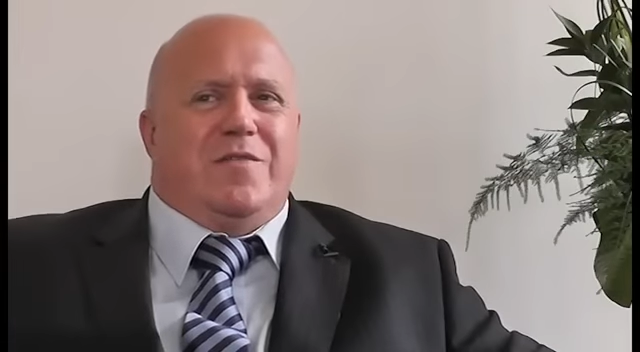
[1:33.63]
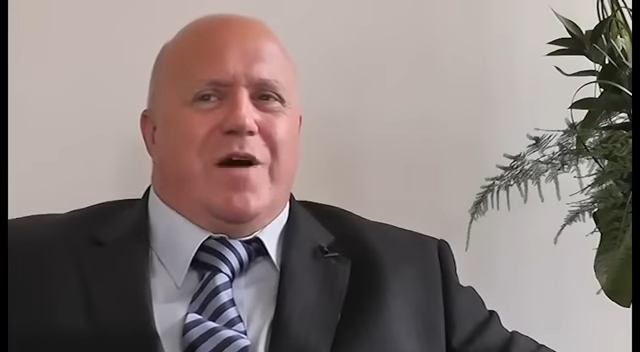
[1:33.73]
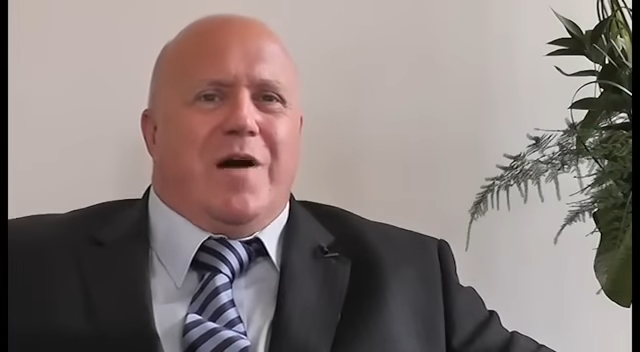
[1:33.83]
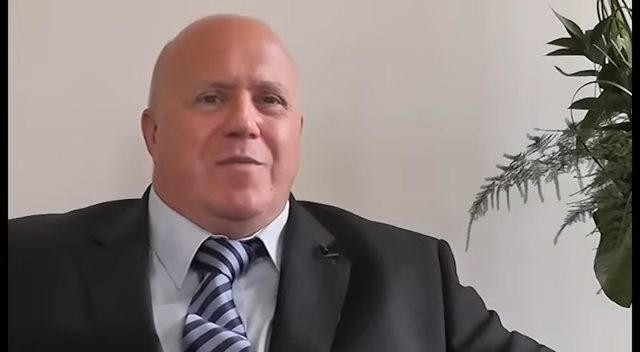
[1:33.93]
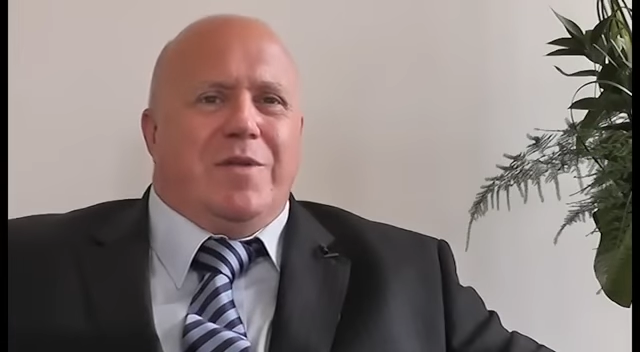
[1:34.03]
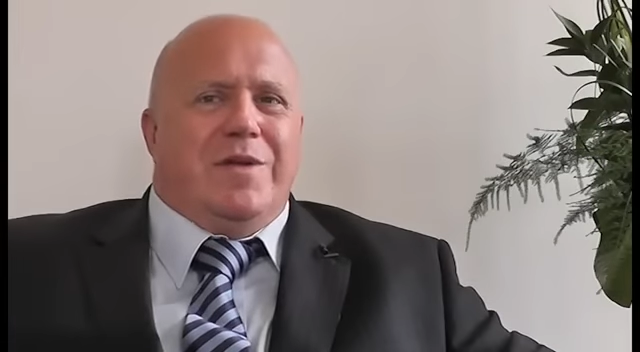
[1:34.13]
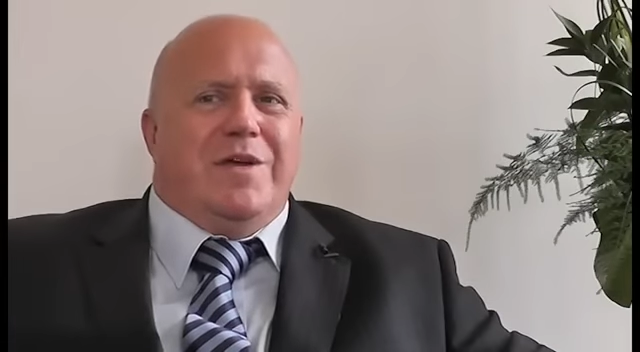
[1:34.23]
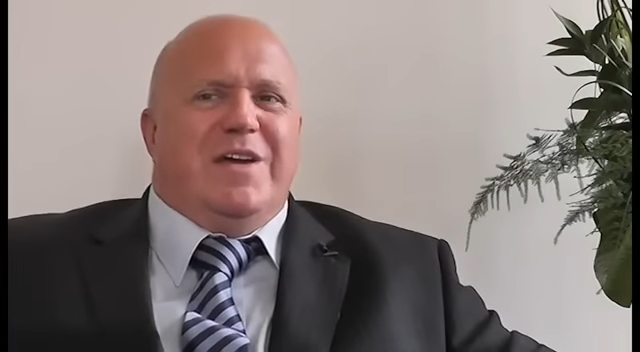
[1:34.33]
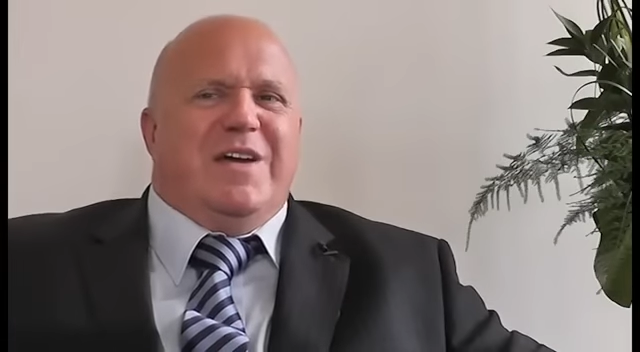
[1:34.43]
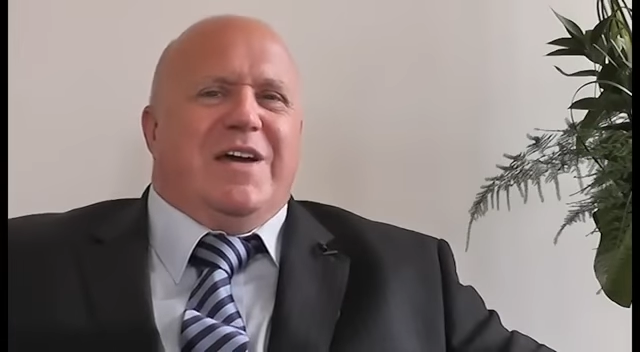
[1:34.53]
family,
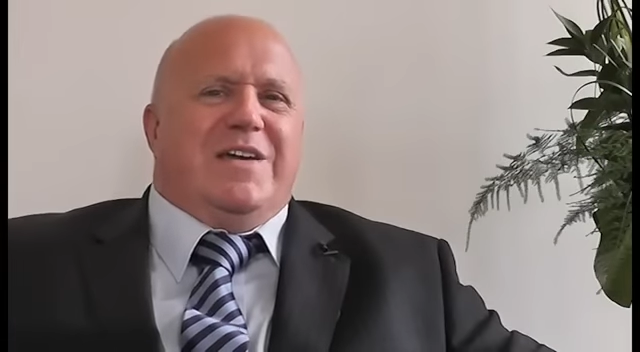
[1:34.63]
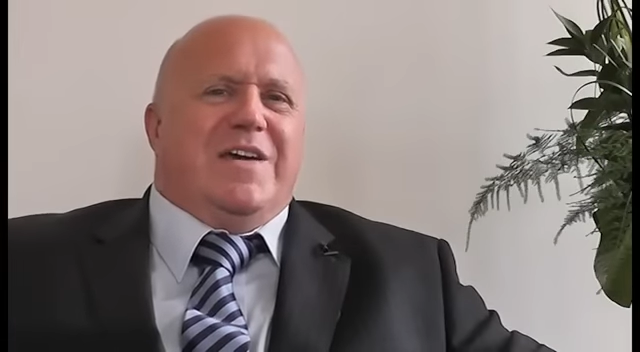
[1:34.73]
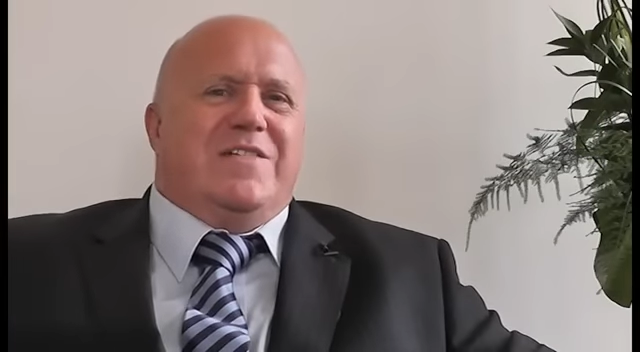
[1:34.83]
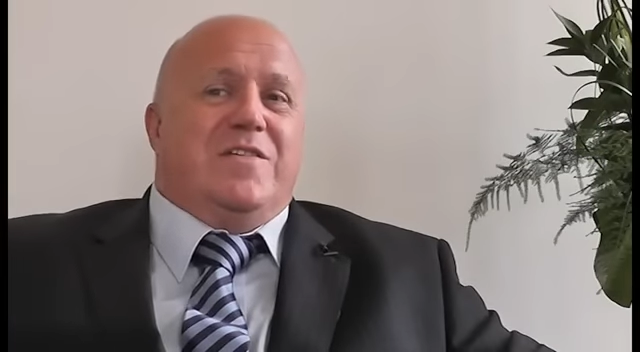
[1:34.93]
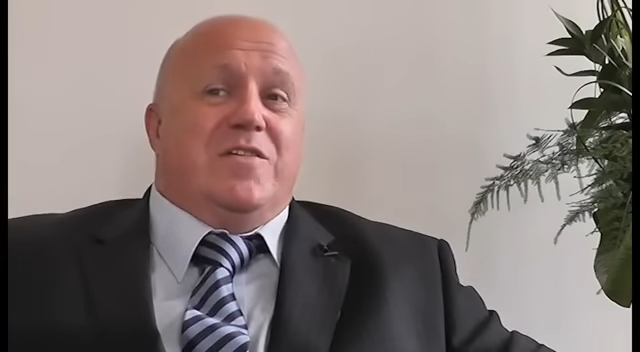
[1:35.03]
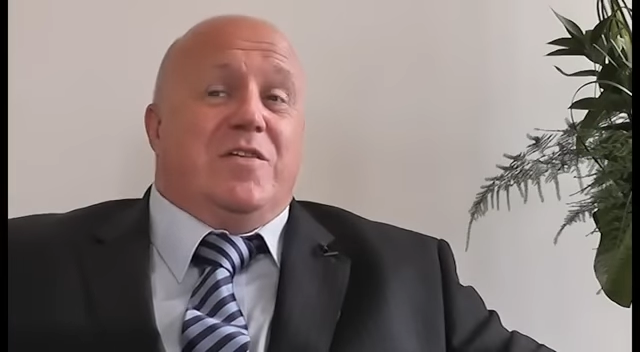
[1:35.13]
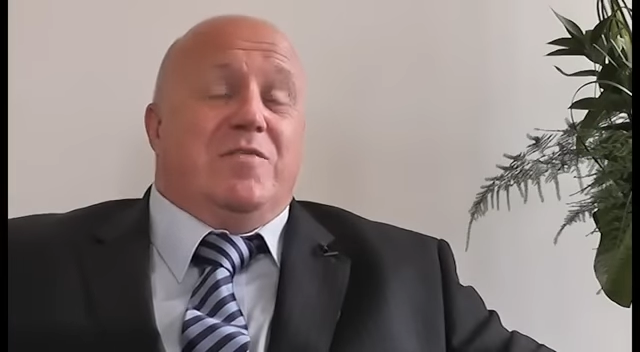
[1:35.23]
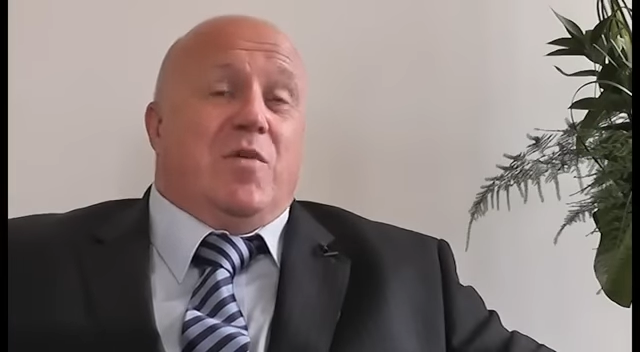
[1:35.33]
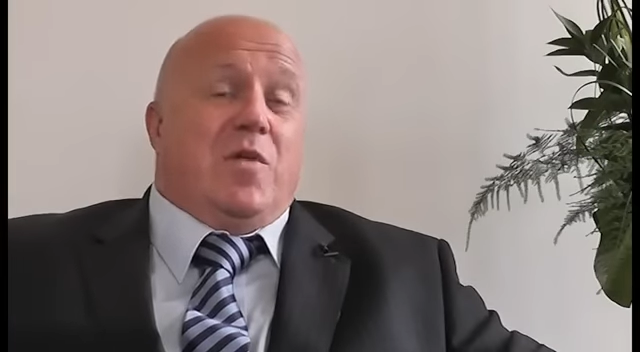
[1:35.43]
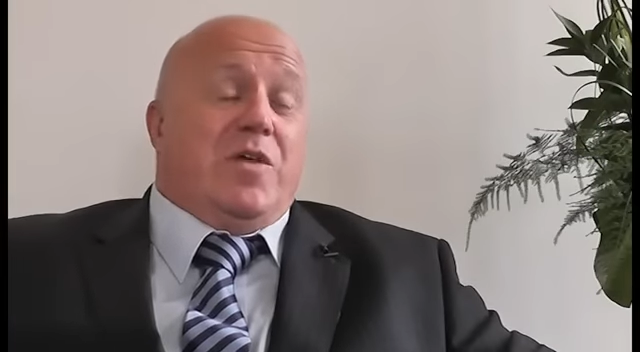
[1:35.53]
it gets to
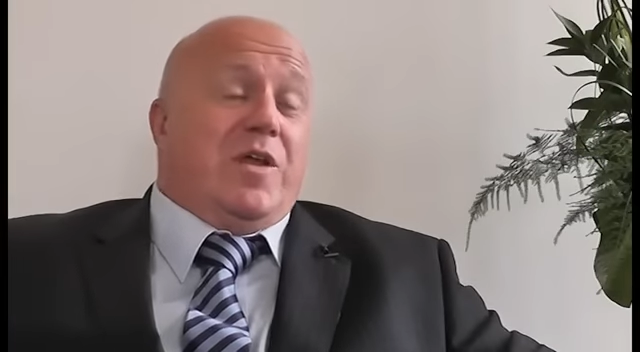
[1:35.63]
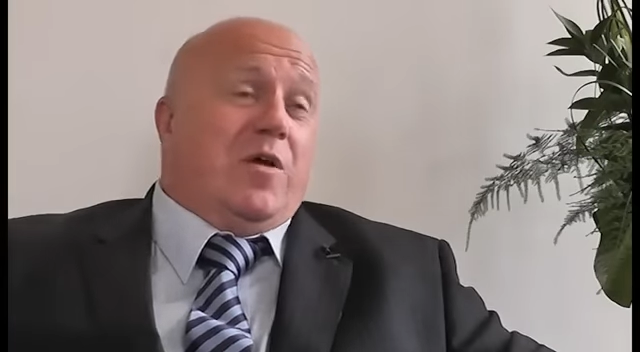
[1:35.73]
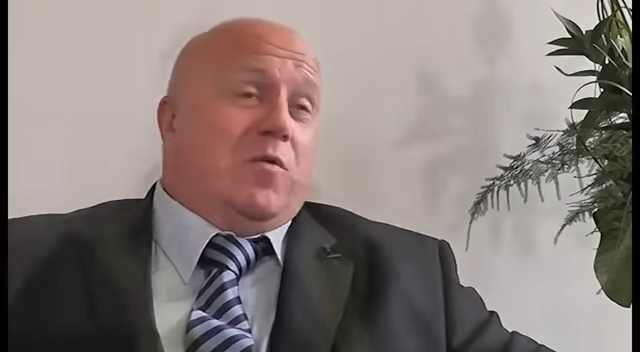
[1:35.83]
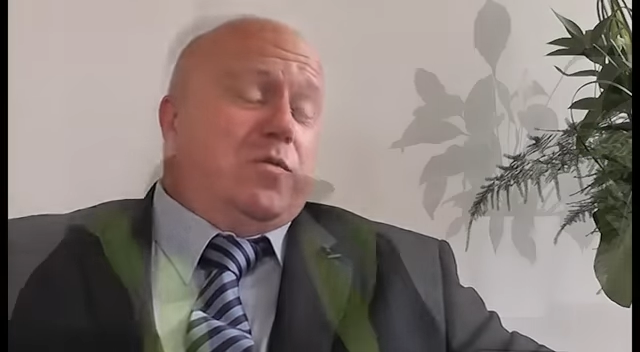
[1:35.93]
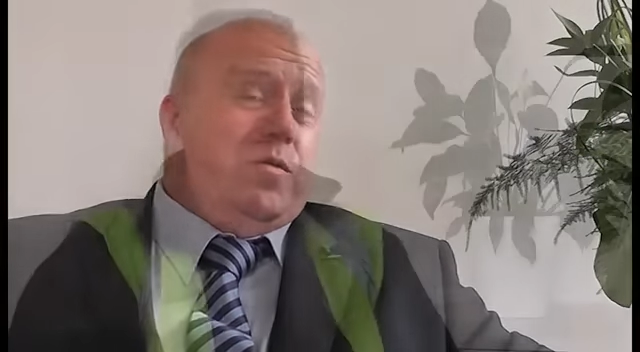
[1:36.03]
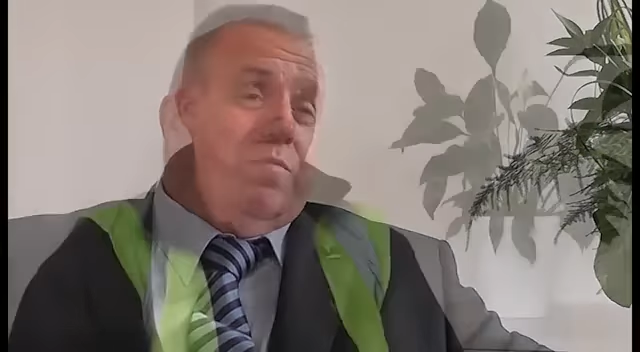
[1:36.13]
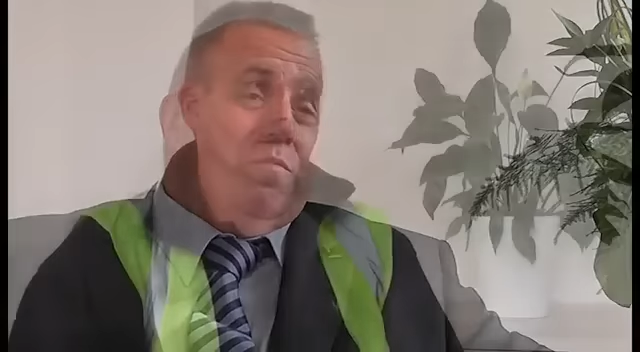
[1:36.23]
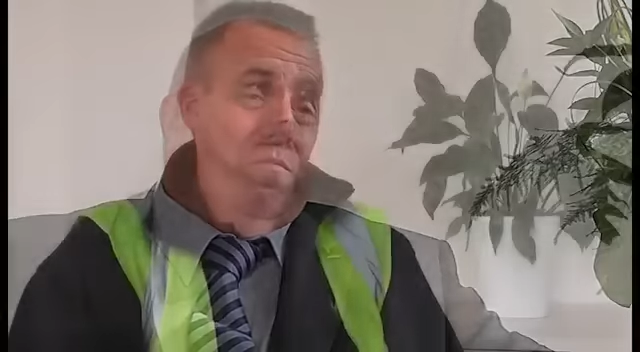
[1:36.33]
your health.